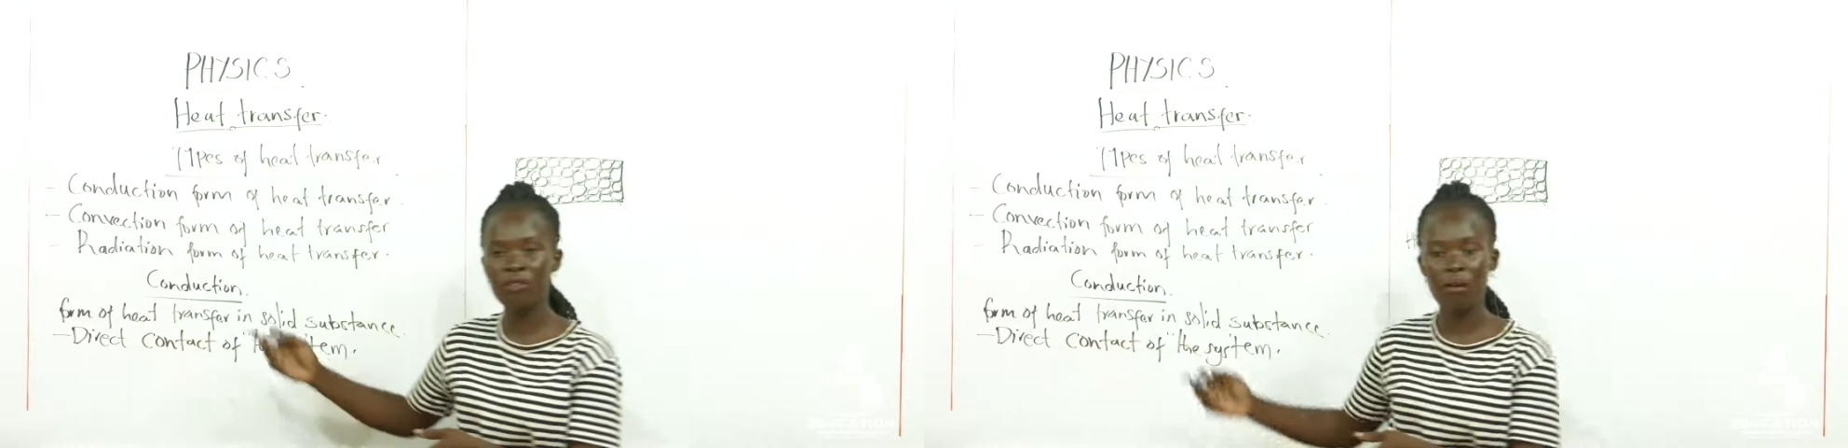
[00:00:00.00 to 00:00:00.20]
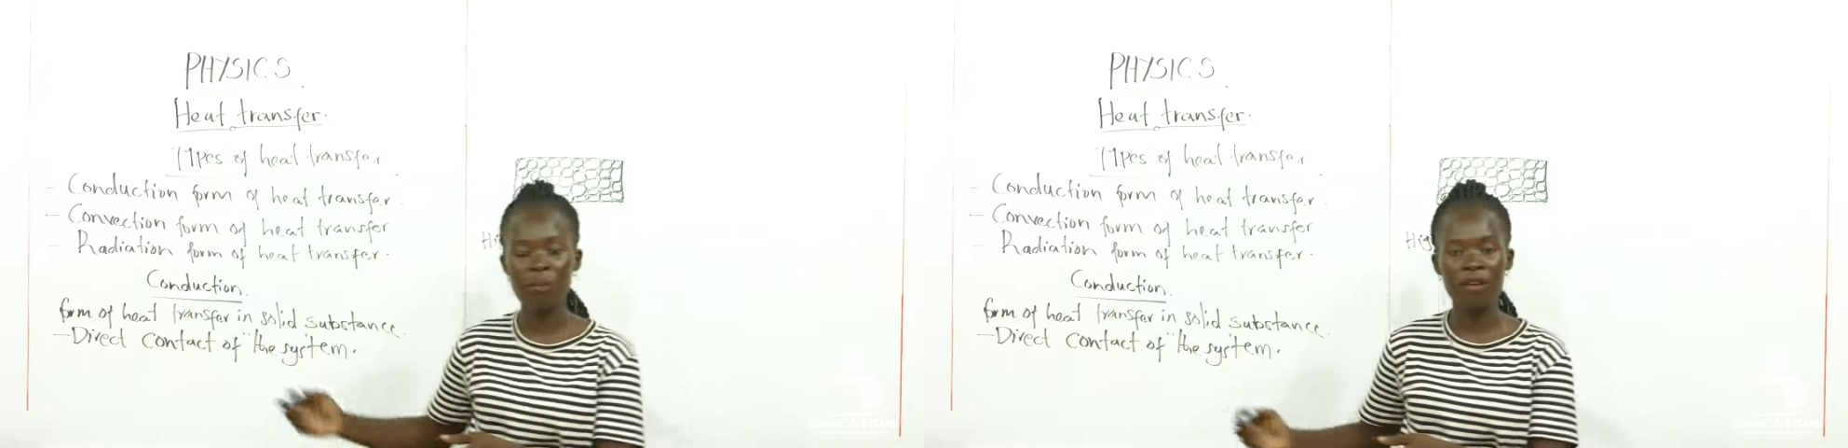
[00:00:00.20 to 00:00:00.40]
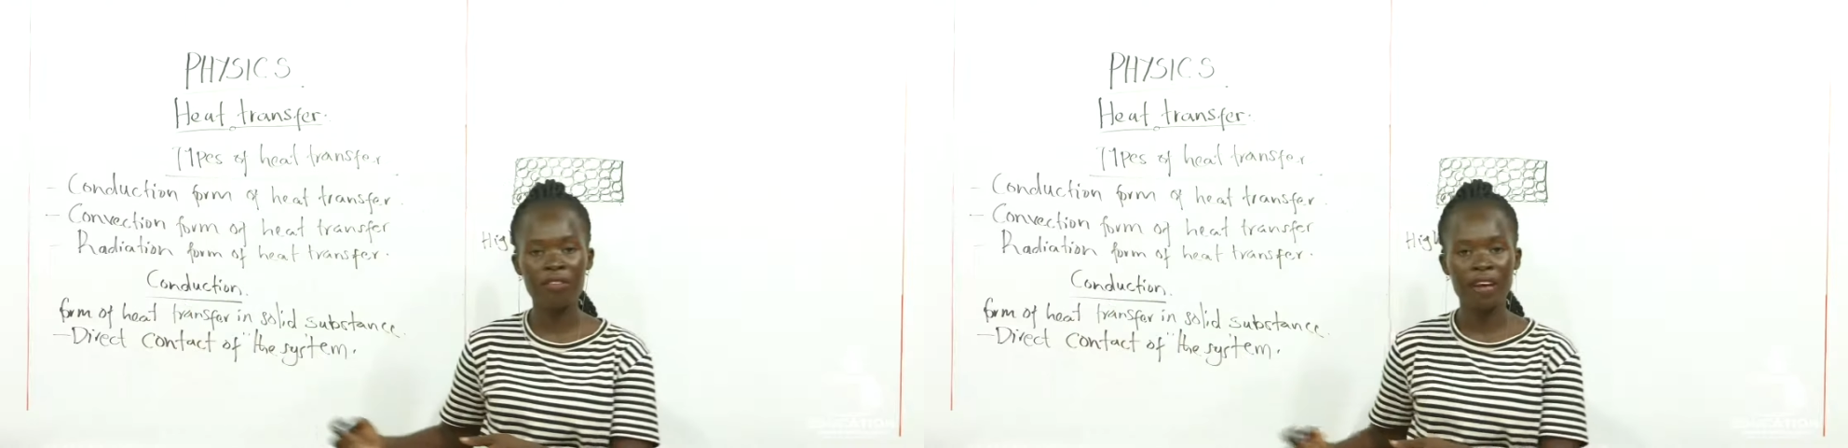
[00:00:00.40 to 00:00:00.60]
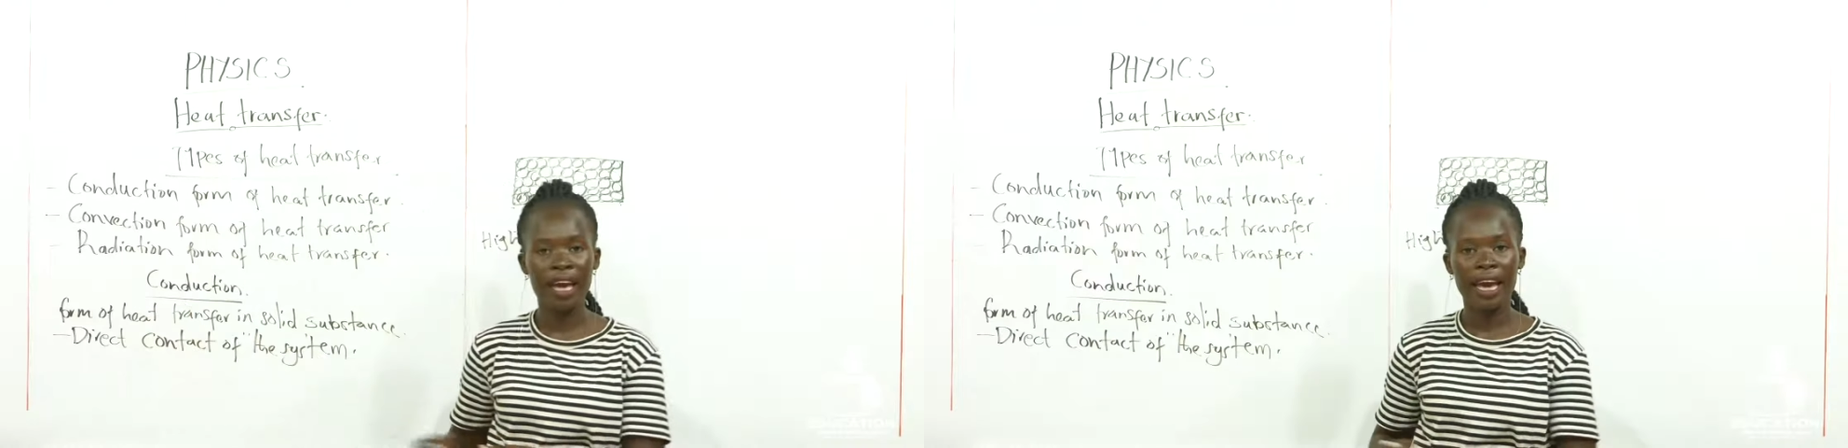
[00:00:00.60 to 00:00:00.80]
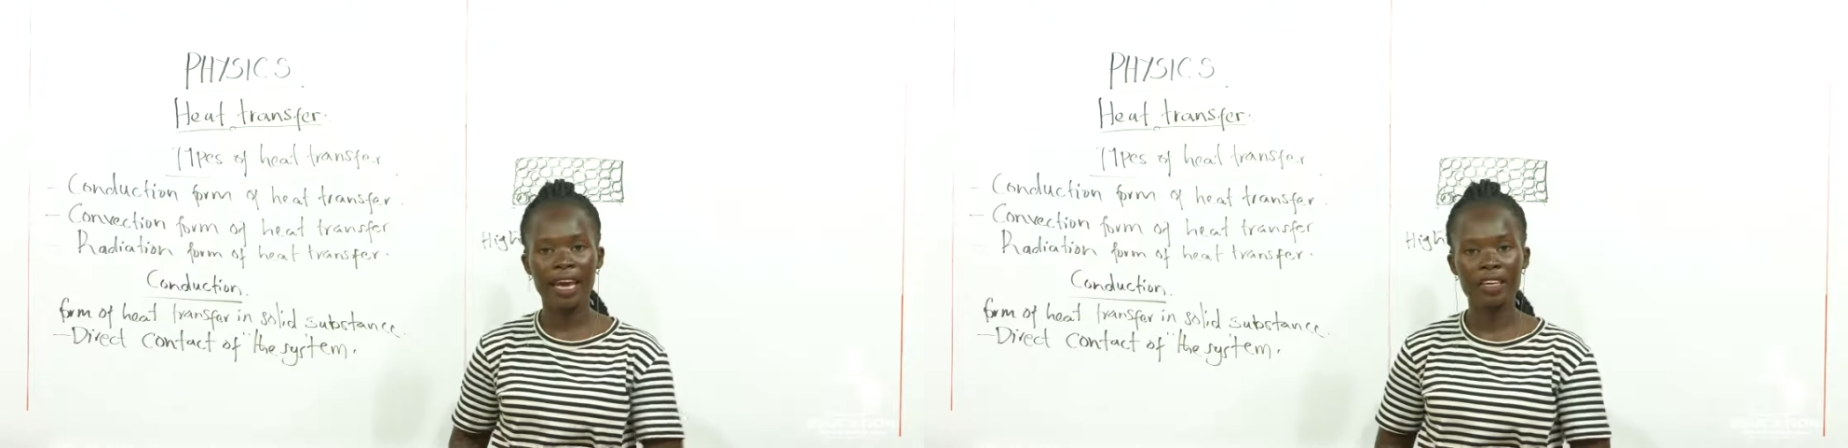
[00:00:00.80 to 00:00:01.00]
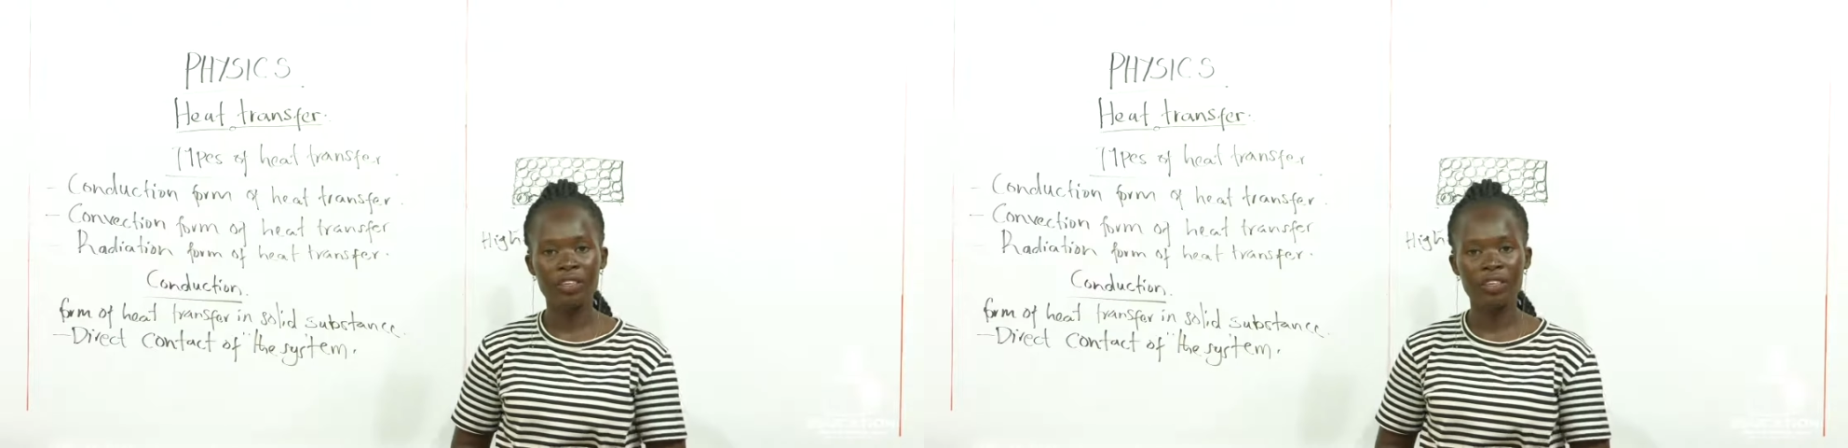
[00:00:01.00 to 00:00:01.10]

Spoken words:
form of heat